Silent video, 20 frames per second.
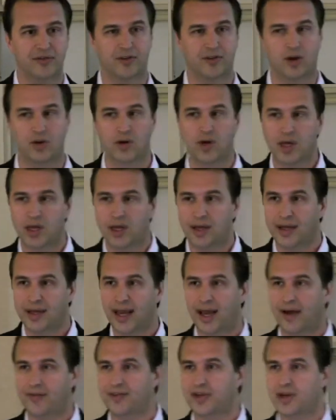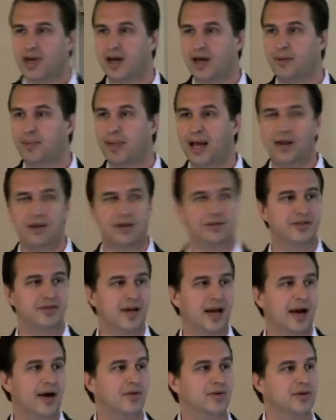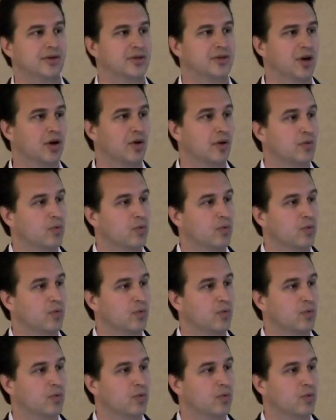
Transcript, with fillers: So you have to kind of balance it out and show.